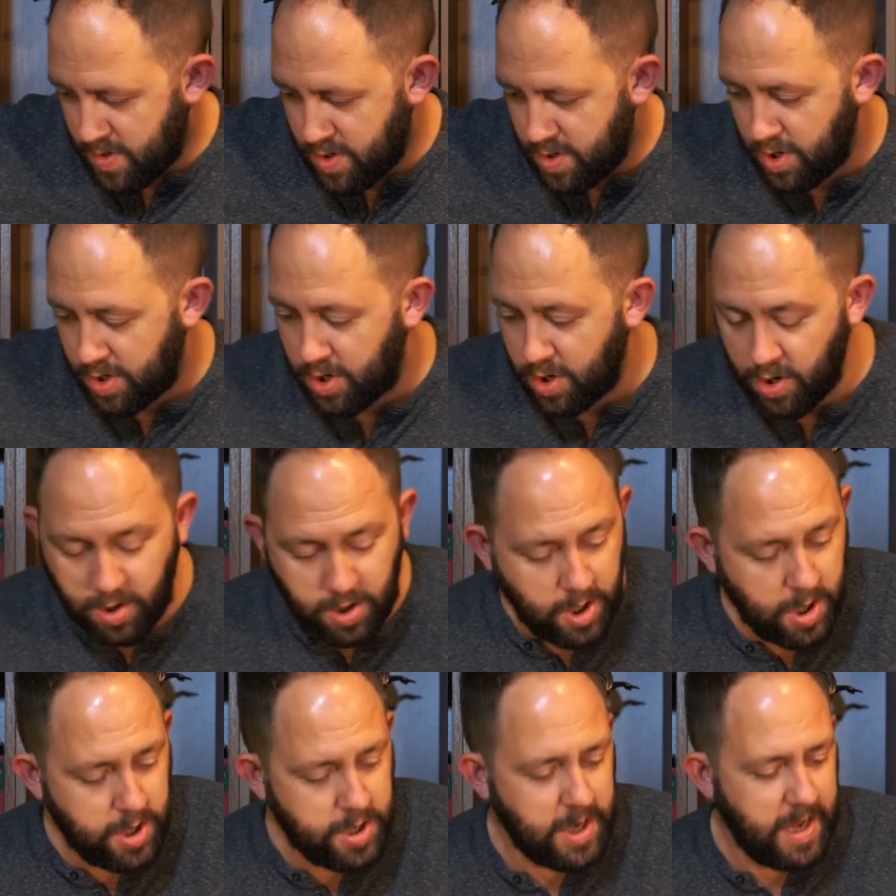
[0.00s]
Good, good,
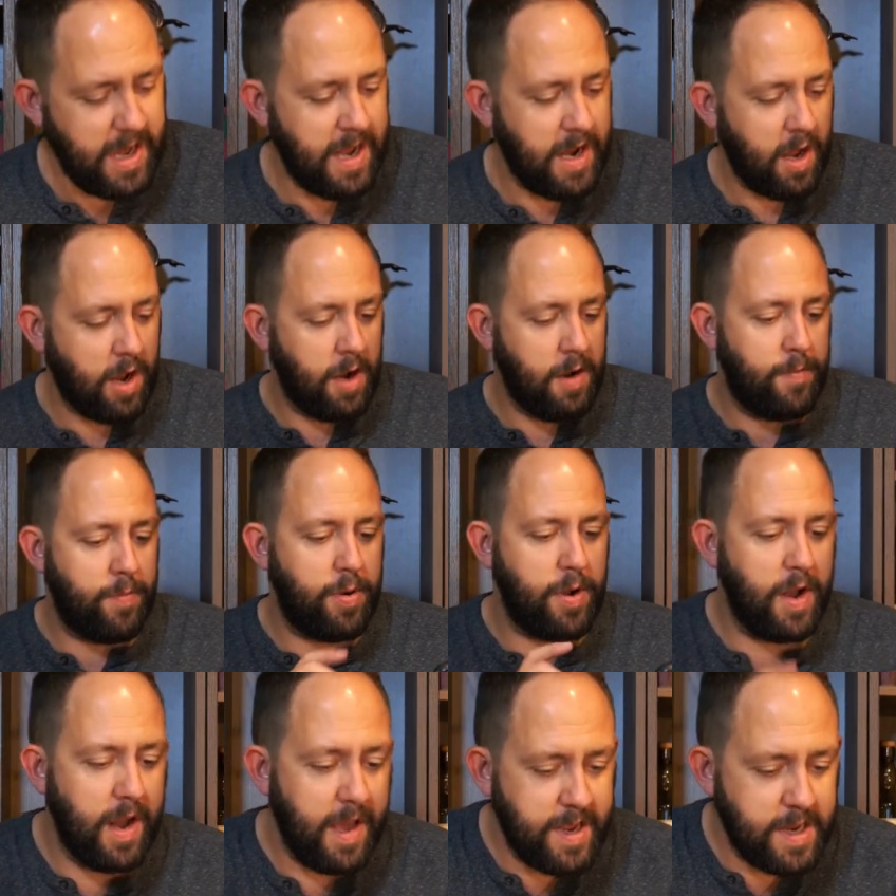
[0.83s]
good. And I'm going to
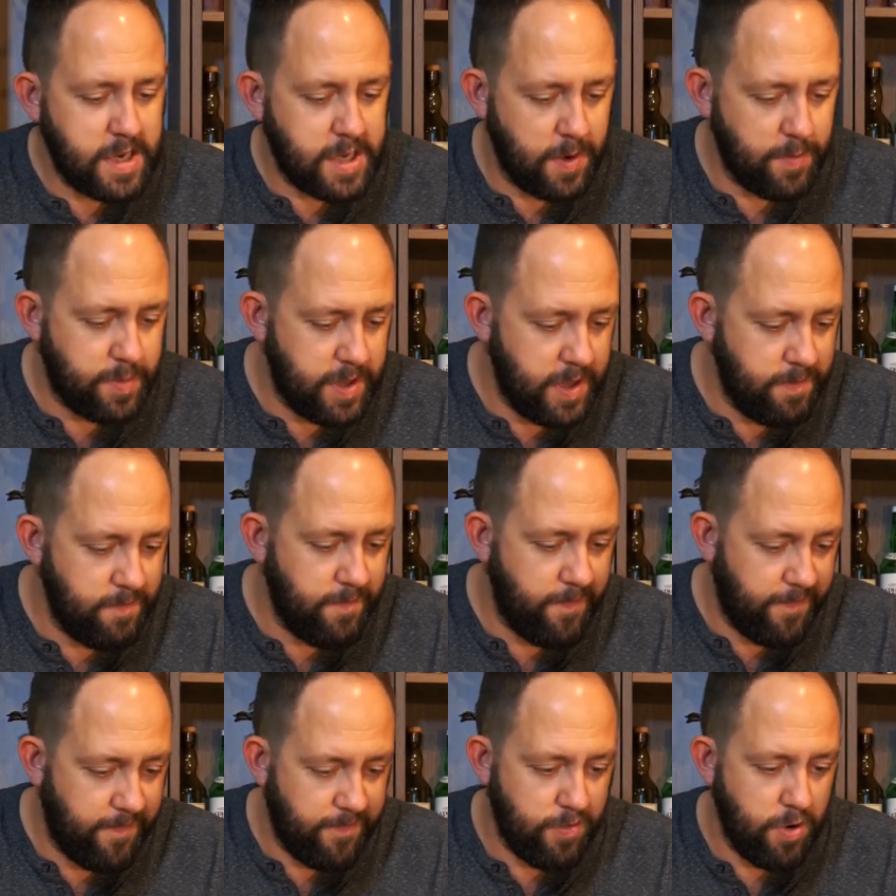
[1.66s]
play something
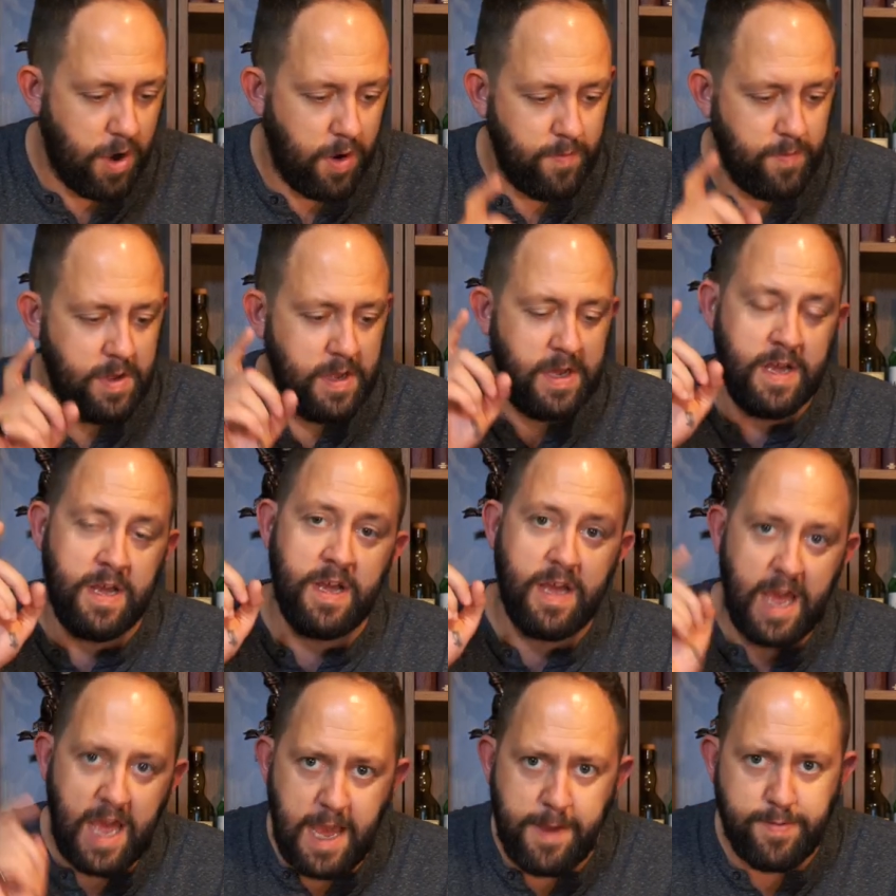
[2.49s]
from
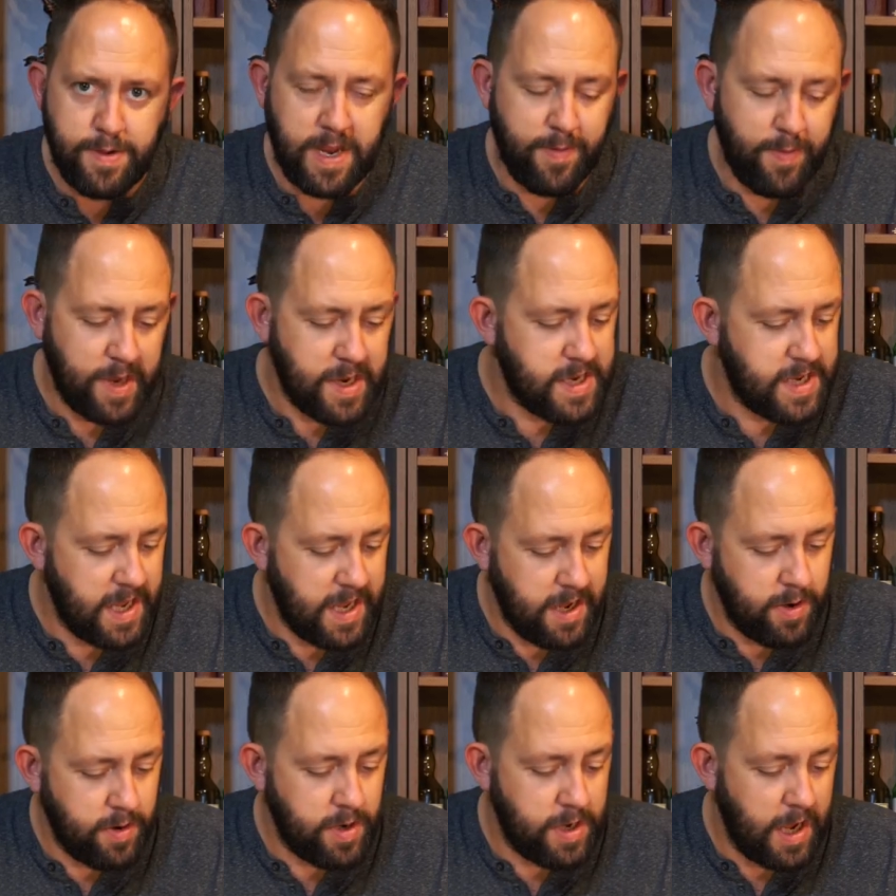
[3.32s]
Epidemic
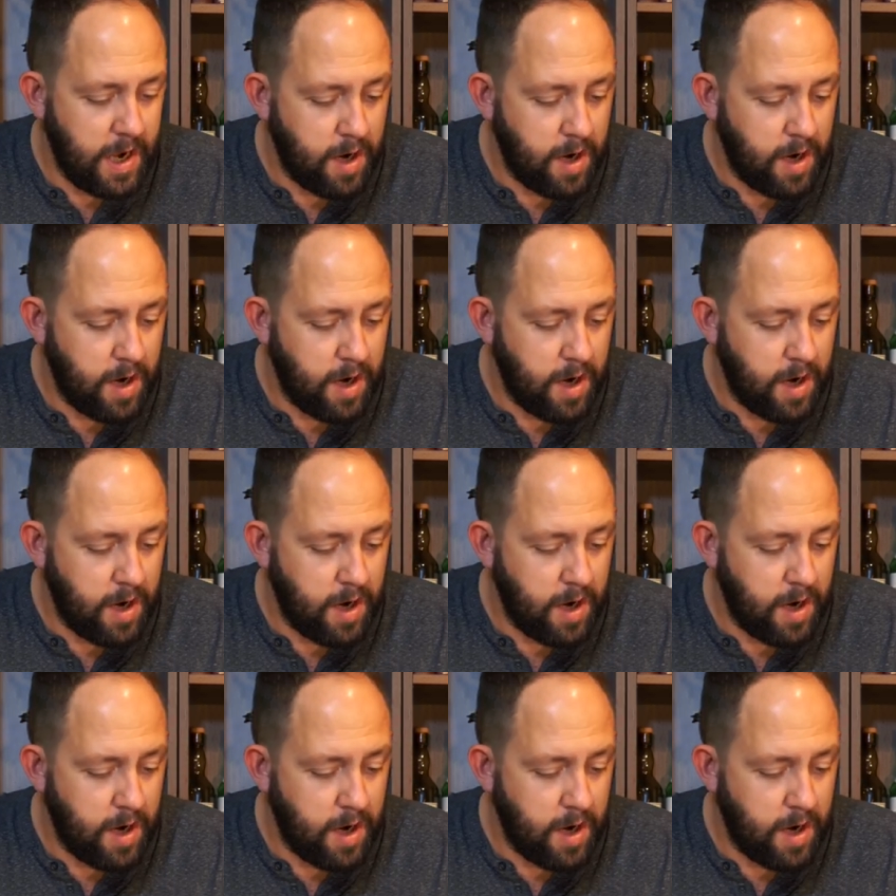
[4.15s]
Sound.